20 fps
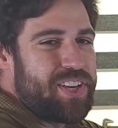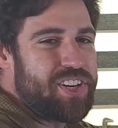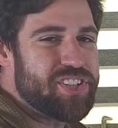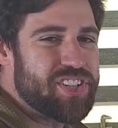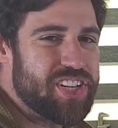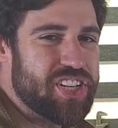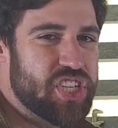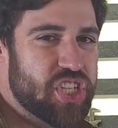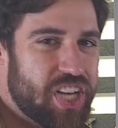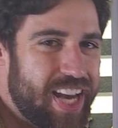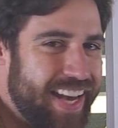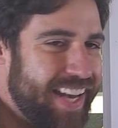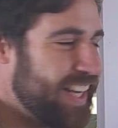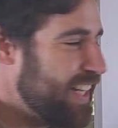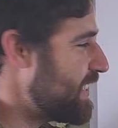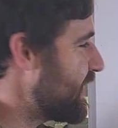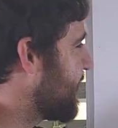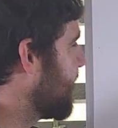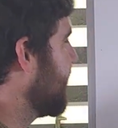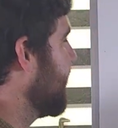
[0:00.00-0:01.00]
there's a
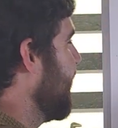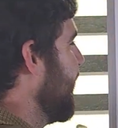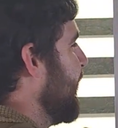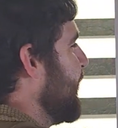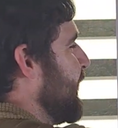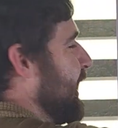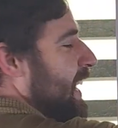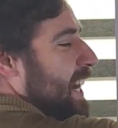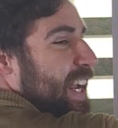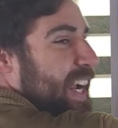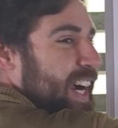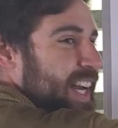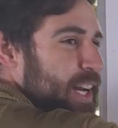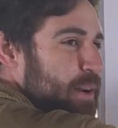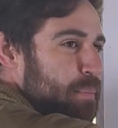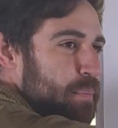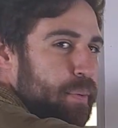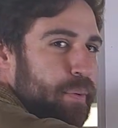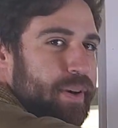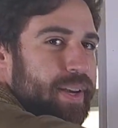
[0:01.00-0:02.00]
chance that I kind
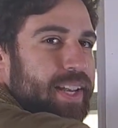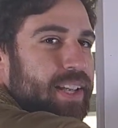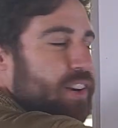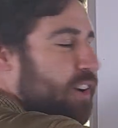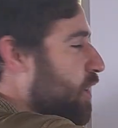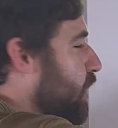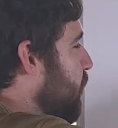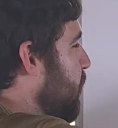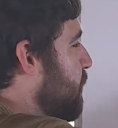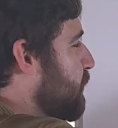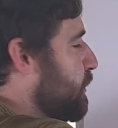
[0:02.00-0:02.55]
of bring it all